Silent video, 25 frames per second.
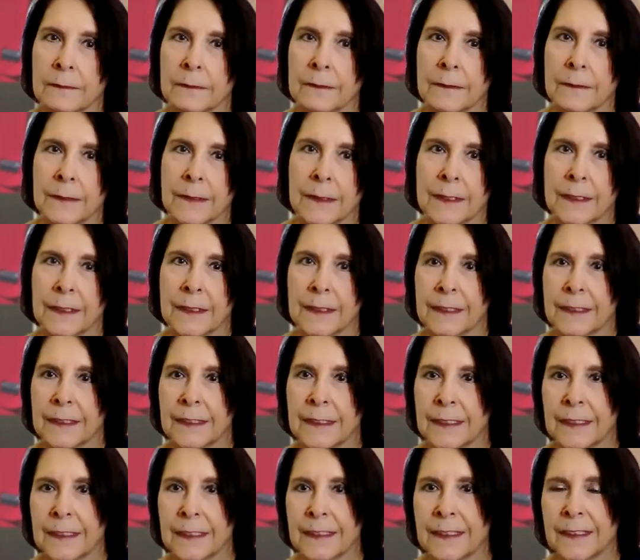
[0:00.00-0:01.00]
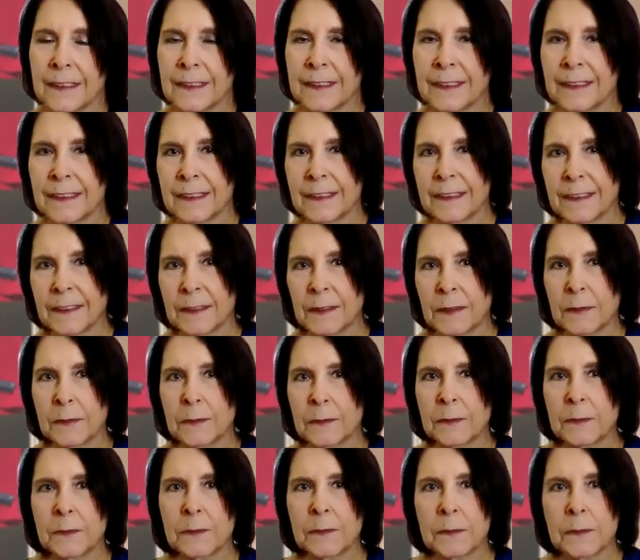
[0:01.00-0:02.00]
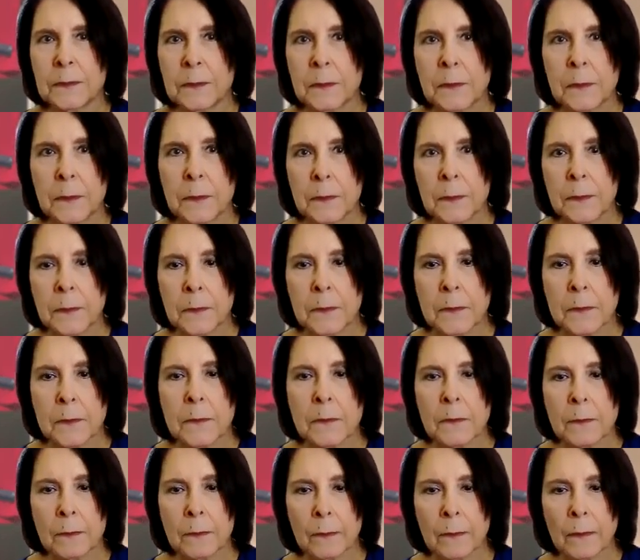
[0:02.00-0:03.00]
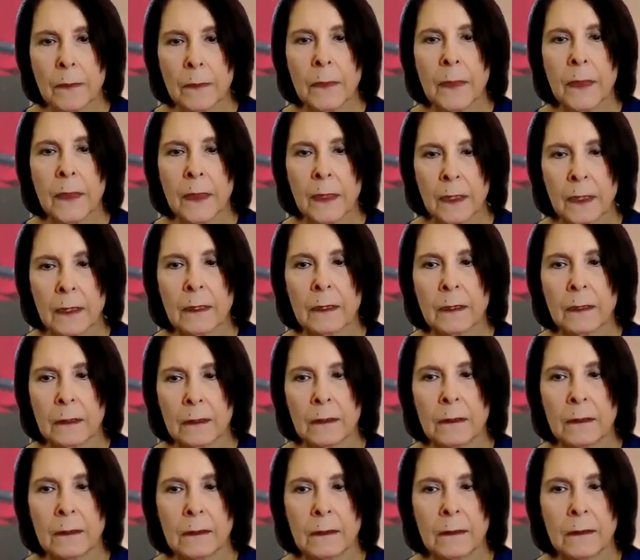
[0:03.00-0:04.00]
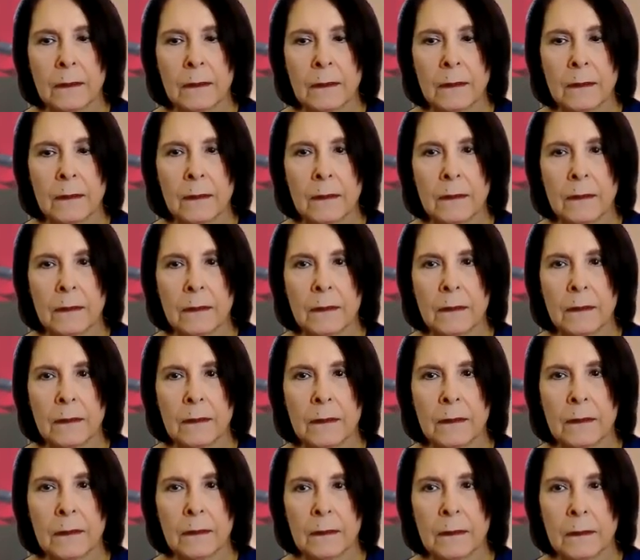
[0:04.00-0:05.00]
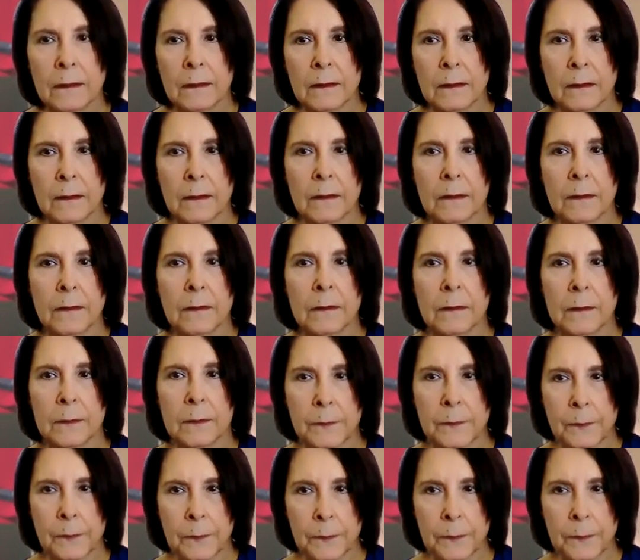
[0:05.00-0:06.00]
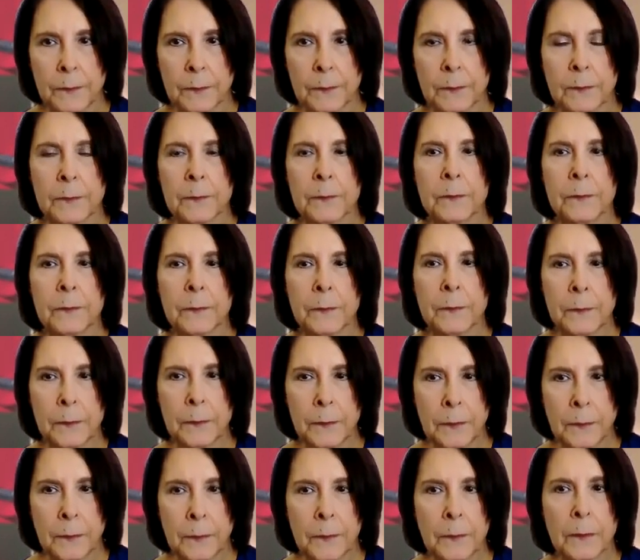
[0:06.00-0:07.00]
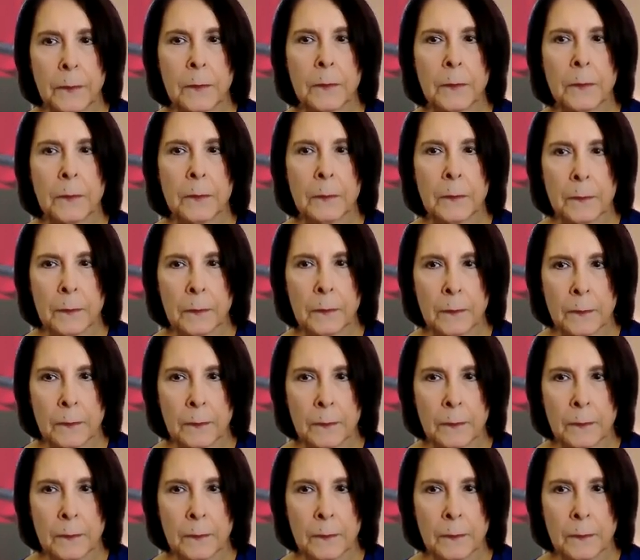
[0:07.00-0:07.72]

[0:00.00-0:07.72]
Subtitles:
The person shown says nothing.